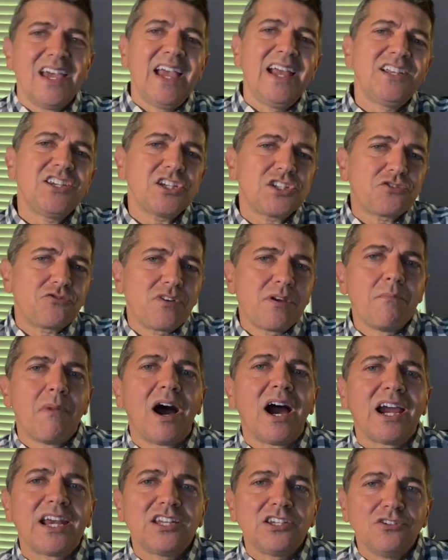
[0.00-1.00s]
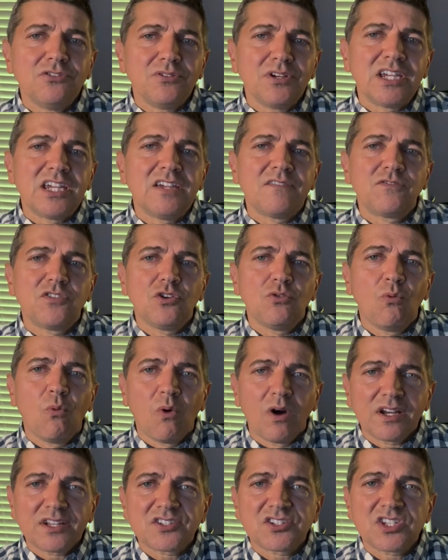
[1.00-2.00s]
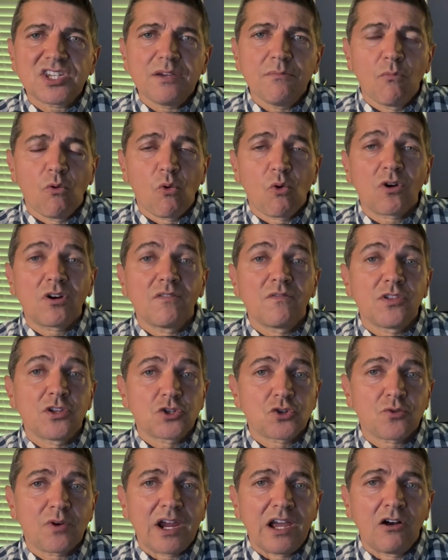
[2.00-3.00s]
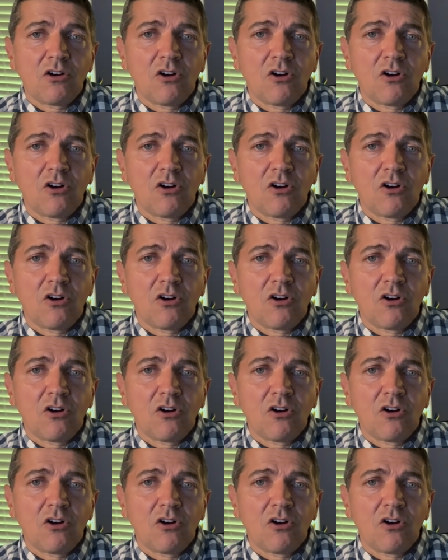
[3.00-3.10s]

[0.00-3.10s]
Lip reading: And just to remind you, if you want to see more of the trail